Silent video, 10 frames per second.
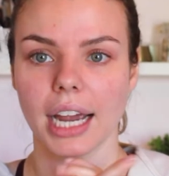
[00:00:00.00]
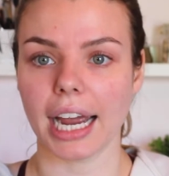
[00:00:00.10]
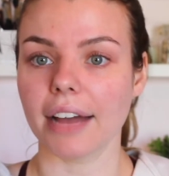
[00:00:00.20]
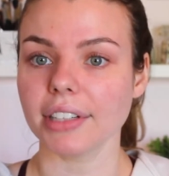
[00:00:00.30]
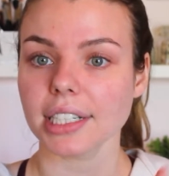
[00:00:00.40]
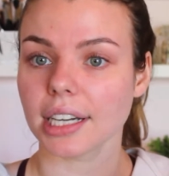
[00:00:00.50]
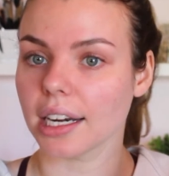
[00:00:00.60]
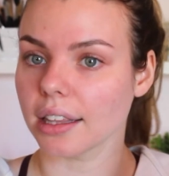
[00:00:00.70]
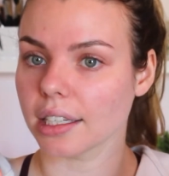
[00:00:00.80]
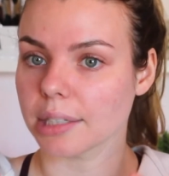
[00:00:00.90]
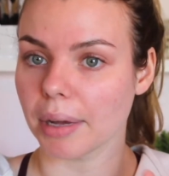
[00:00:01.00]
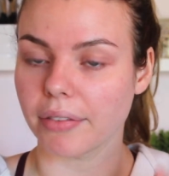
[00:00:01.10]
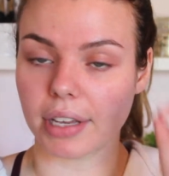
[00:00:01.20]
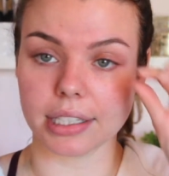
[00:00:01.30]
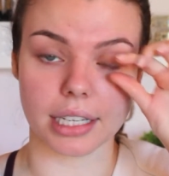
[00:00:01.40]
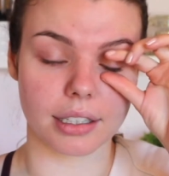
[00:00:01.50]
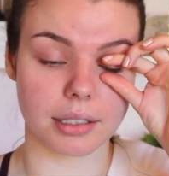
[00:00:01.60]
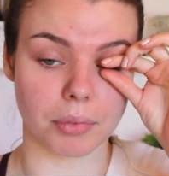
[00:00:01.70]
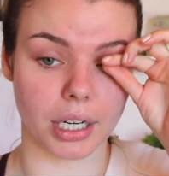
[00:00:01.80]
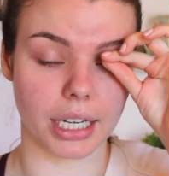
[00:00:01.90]
I haven't done anything to my face yet
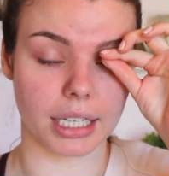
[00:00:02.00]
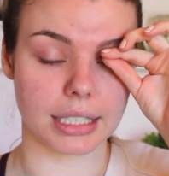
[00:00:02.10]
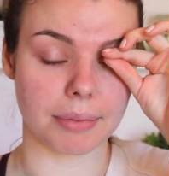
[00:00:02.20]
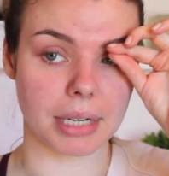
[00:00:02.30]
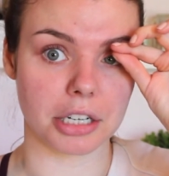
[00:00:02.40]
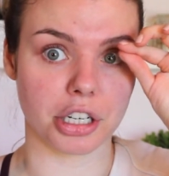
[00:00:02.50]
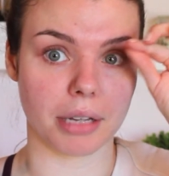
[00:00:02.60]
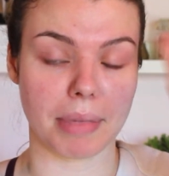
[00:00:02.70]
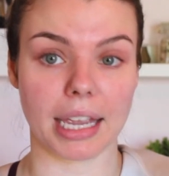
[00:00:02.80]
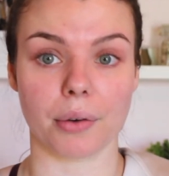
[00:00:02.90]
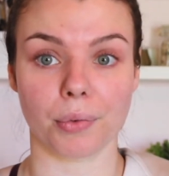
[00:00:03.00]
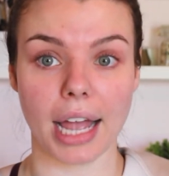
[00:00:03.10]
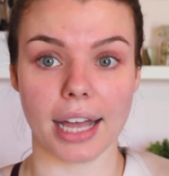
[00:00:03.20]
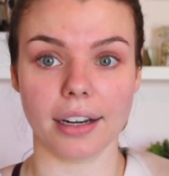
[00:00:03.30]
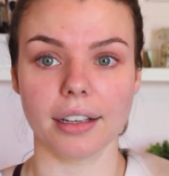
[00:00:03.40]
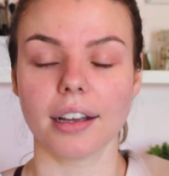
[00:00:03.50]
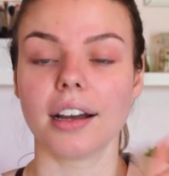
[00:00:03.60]
this morning except touch it and make it red,